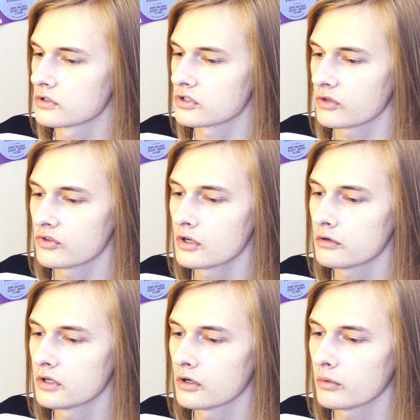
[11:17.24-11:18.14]
So if you
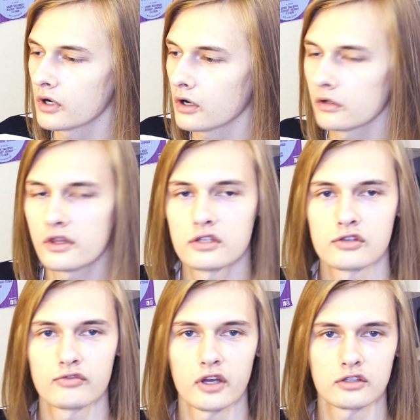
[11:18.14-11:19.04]
don't know what all
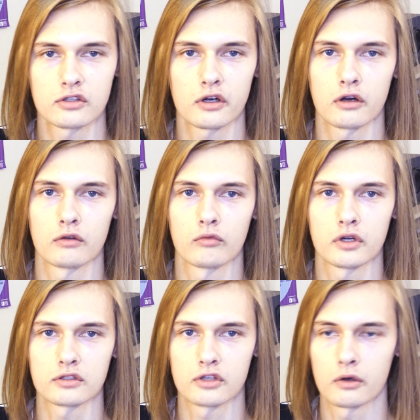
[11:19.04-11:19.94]
these effects are and
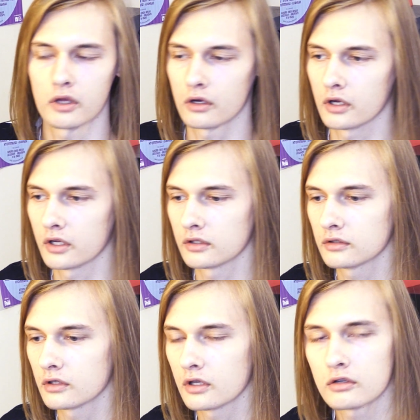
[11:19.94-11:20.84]
what's going
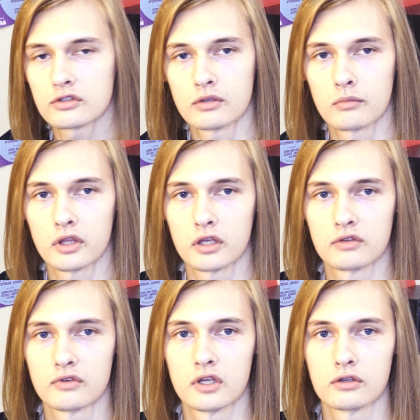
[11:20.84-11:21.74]
on, there's a
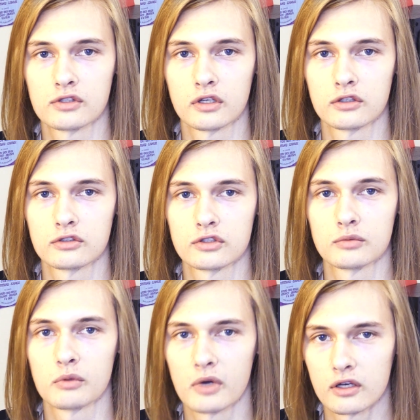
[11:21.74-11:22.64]
million videos on
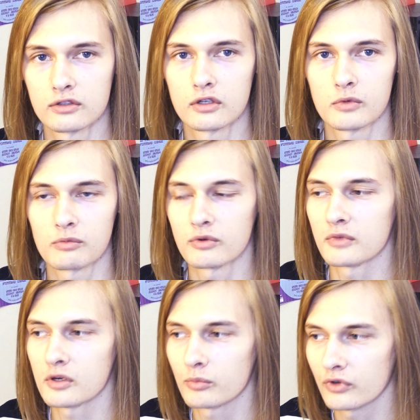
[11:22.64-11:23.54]
YouTube about Adobe
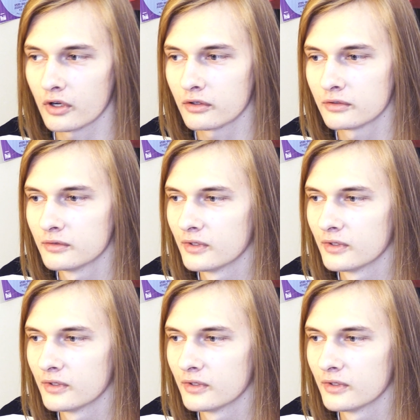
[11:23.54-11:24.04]
Premiere Pro.